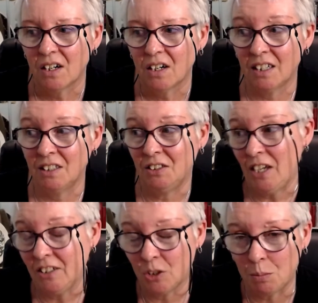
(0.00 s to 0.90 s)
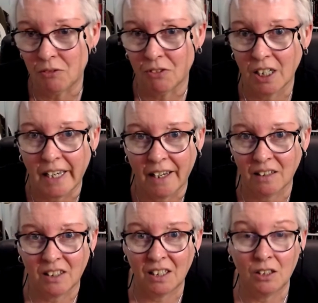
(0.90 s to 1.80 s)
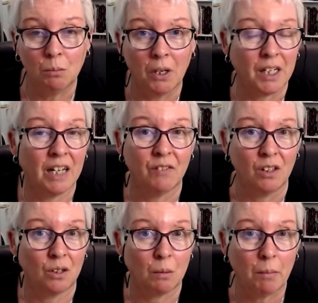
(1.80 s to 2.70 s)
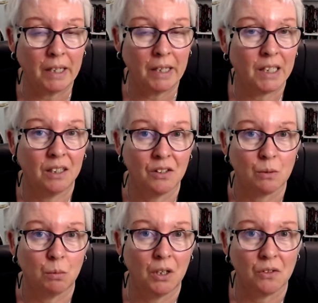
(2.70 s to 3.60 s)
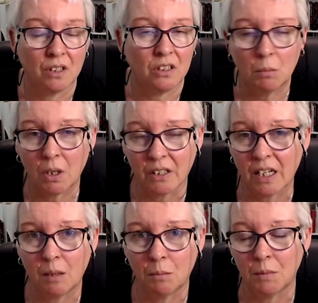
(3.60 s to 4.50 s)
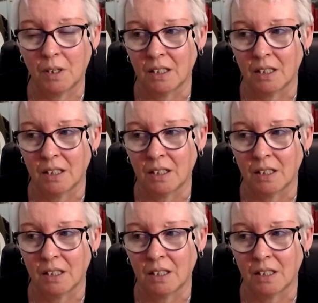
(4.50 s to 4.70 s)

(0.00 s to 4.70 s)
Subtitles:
And to be really out there, you might have a lot of money as well. So you might have come